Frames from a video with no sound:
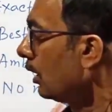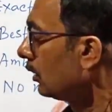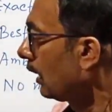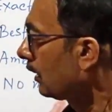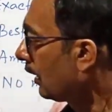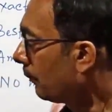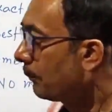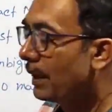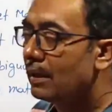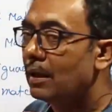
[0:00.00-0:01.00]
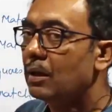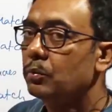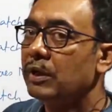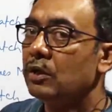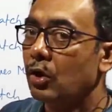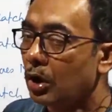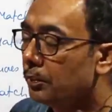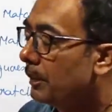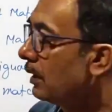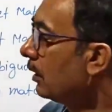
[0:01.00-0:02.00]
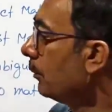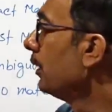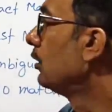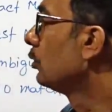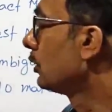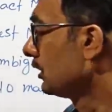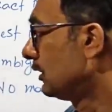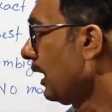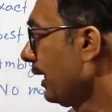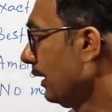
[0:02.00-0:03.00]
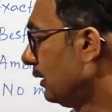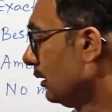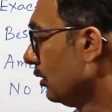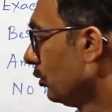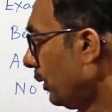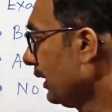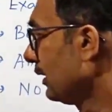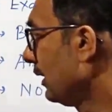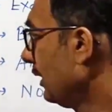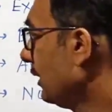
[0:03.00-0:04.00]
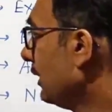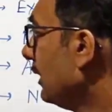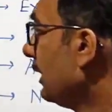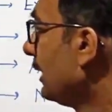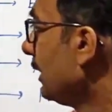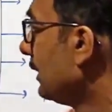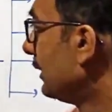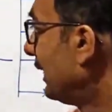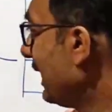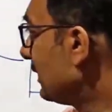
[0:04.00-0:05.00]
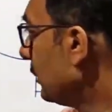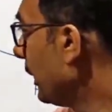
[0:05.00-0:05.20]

the compiler will not be able to decide whether this